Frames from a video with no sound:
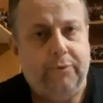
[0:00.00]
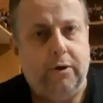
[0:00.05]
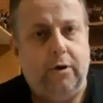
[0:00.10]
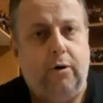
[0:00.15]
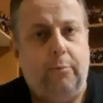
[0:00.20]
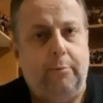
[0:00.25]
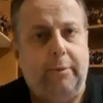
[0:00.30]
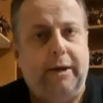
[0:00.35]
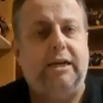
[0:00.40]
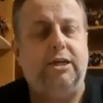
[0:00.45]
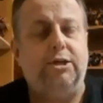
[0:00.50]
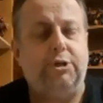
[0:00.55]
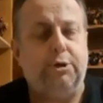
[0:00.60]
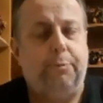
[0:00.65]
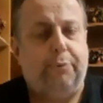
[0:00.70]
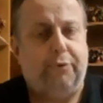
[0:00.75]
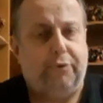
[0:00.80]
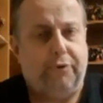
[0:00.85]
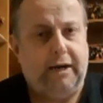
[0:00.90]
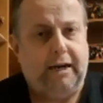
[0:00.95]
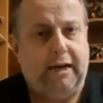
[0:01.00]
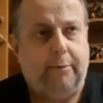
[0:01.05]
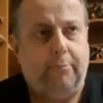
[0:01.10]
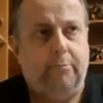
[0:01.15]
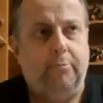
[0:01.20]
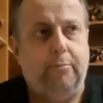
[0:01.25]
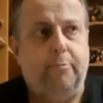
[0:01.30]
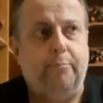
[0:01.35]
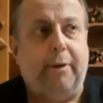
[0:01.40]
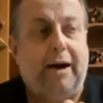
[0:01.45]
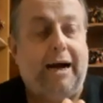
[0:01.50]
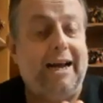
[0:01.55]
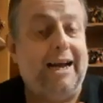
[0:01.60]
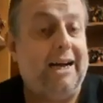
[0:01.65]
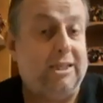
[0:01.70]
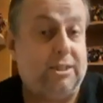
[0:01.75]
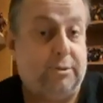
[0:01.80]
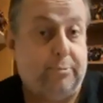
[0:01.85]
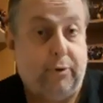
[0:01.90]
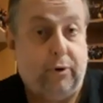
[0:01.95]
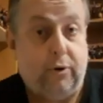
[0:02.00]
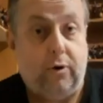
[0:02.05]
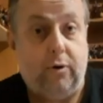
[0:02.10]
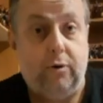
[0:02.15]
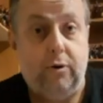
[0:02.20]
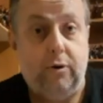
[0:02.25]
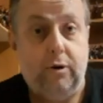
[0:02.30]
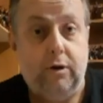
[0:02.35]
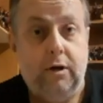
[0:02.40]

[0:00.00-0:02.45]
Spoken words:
Omega Supreme by Hasbro